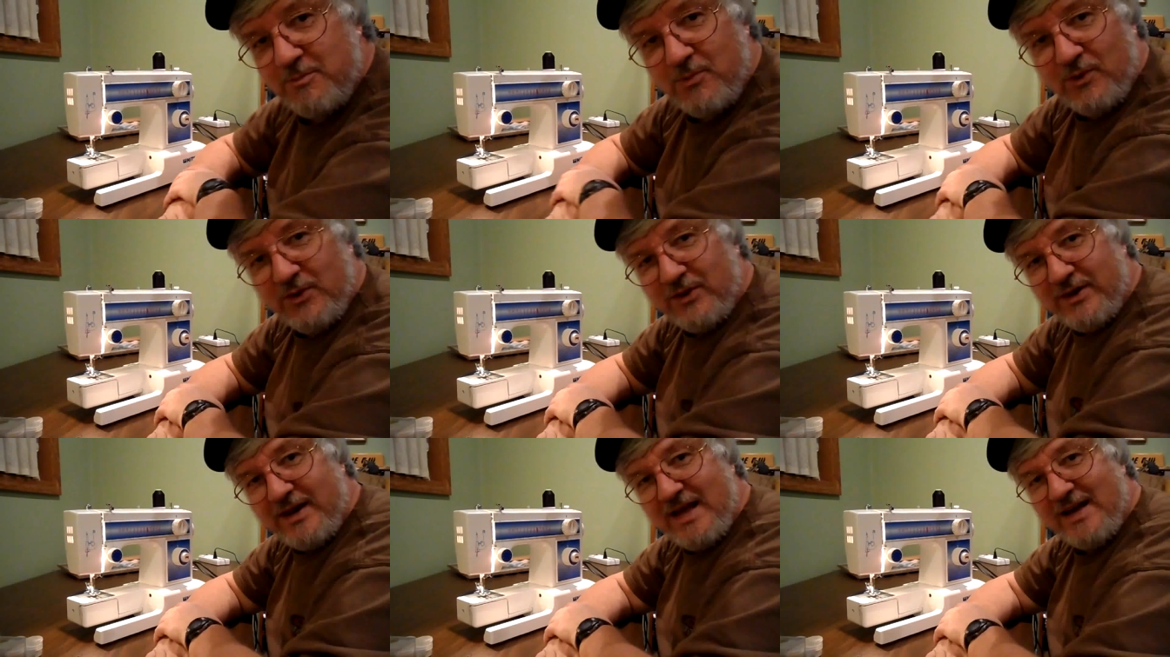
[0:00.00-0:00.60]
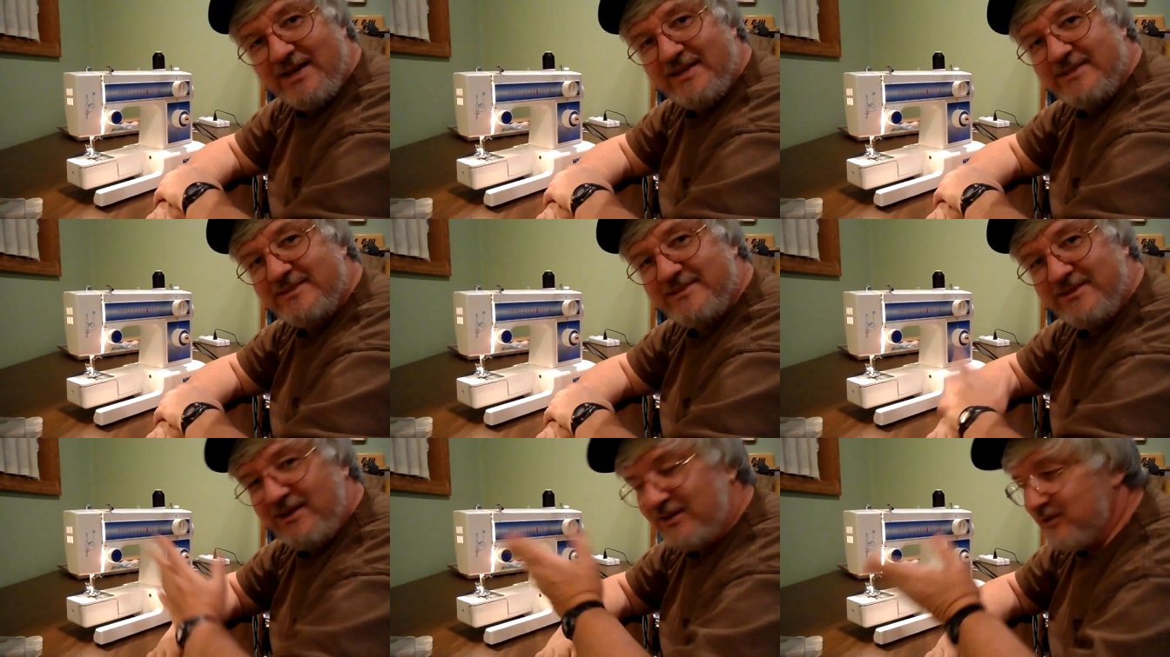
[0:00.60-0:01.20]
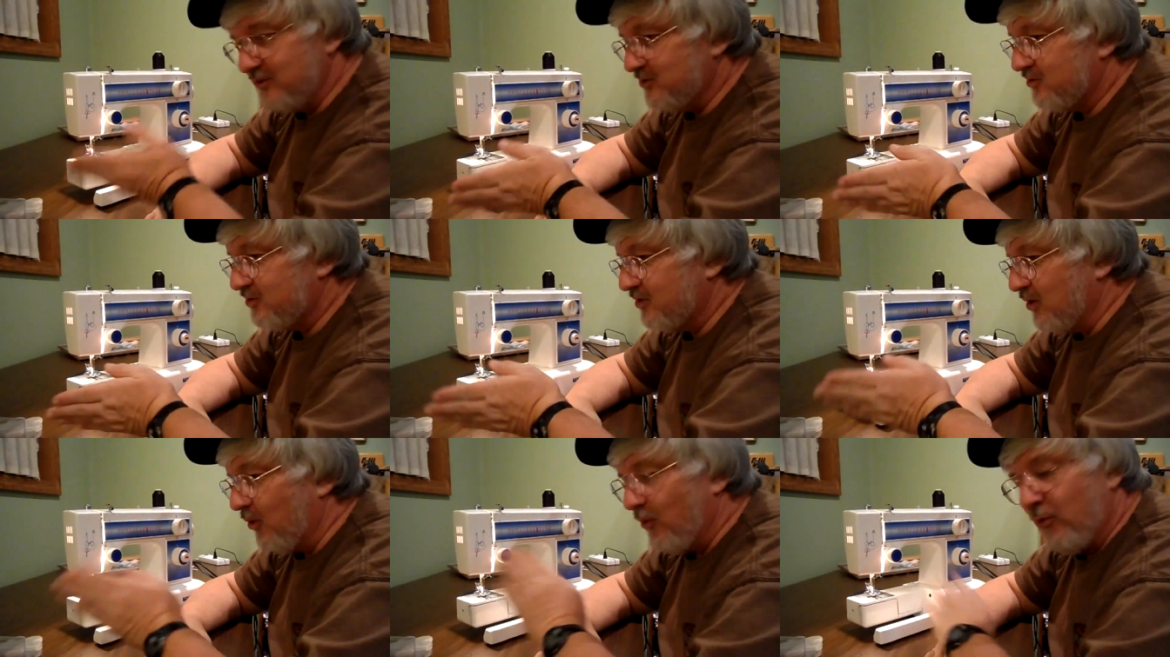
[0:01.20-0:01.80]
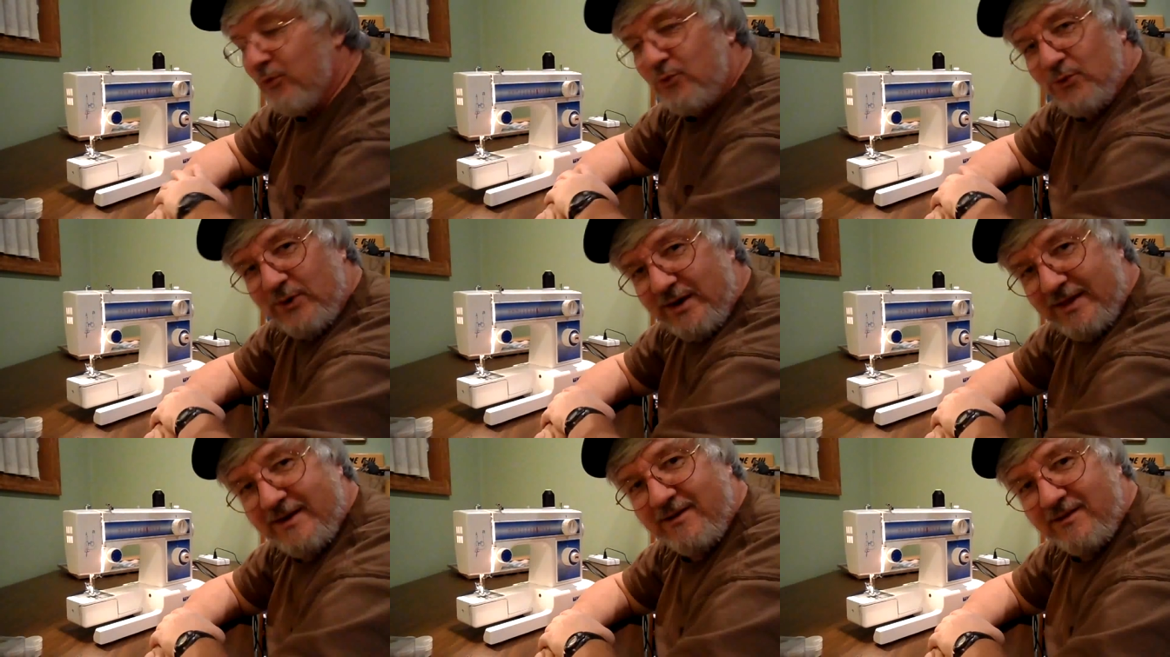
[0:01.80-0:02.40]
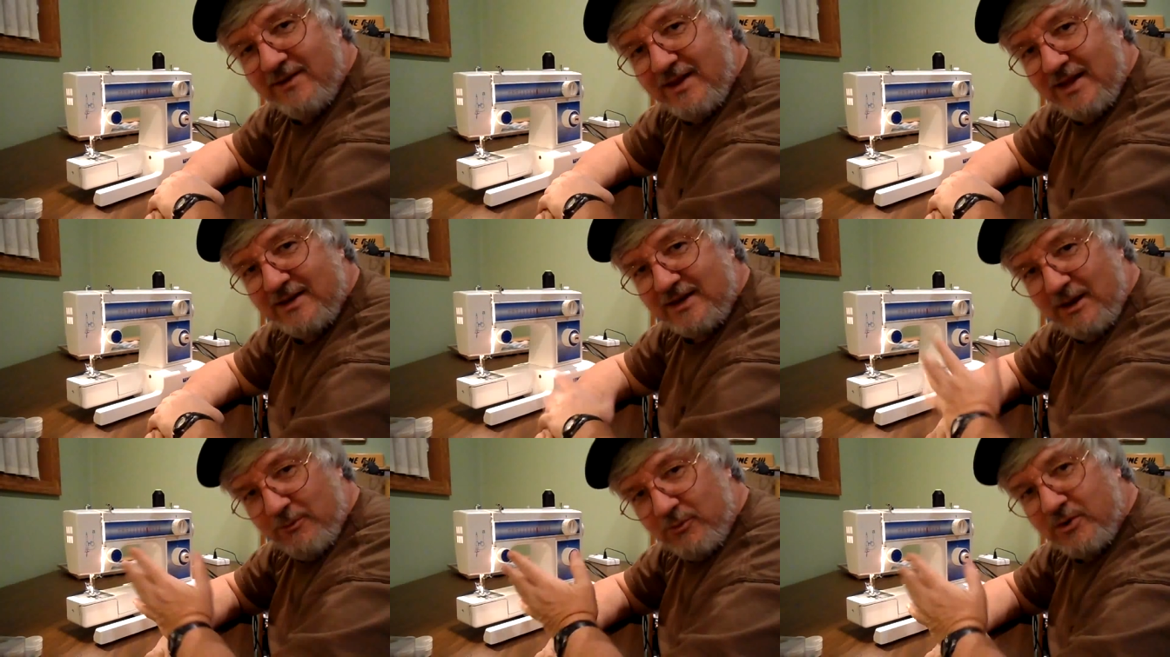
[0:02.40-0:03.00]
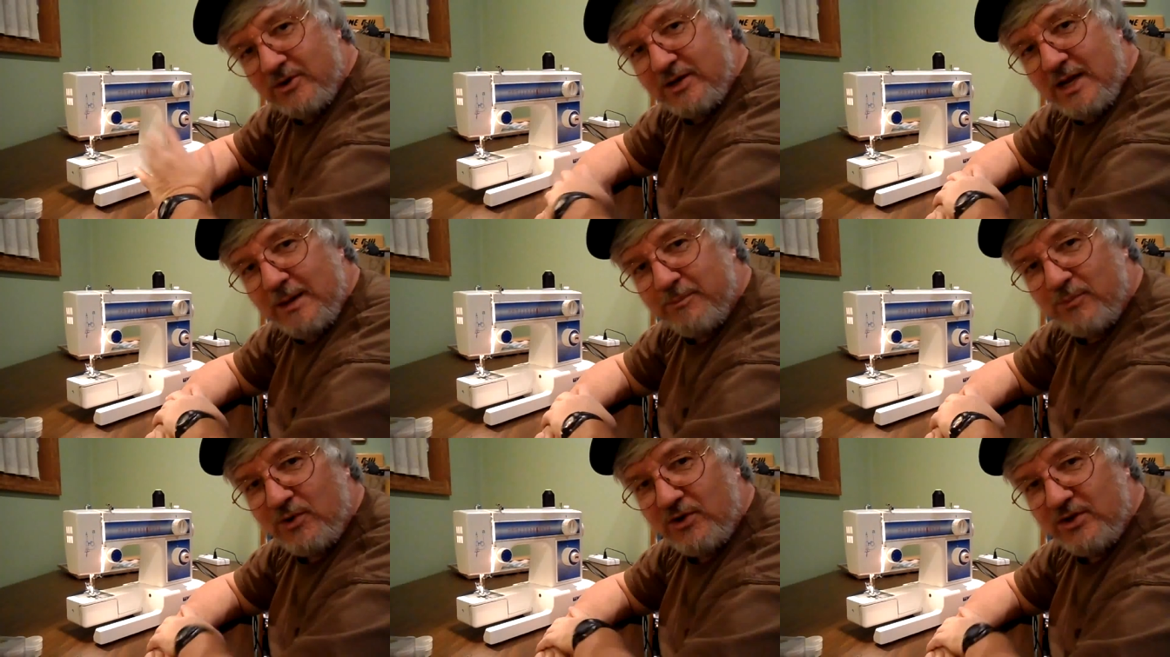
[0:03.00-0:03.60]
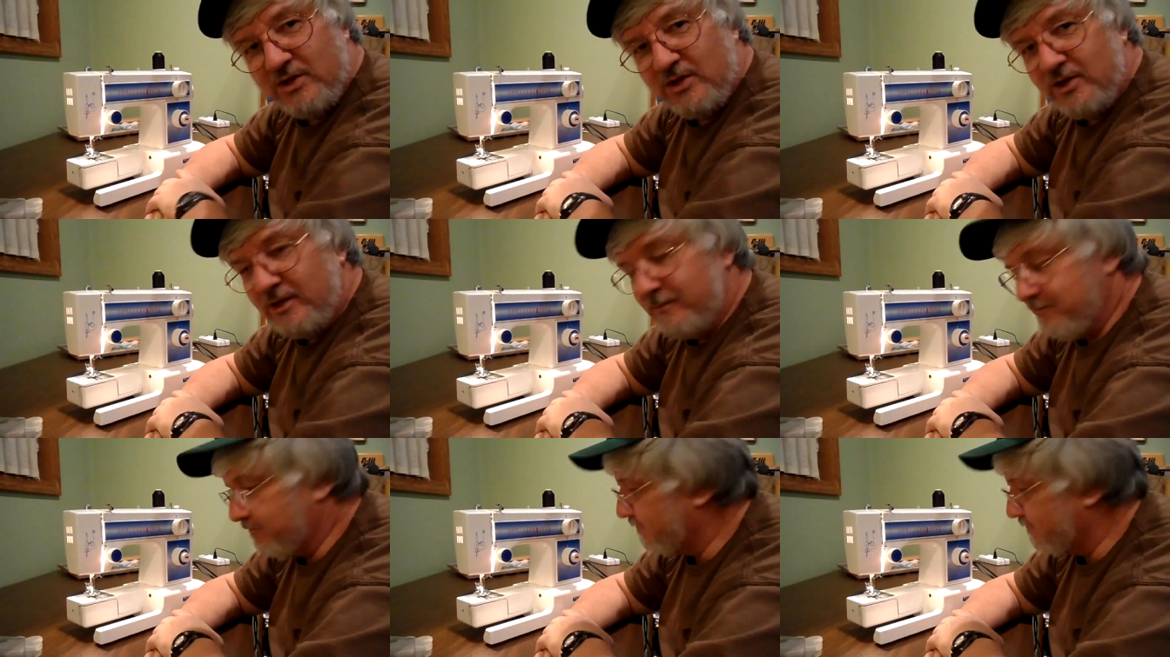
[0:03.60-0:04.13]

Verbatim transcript: pulling out, so I used the gold thread on that. That worked out pretty good.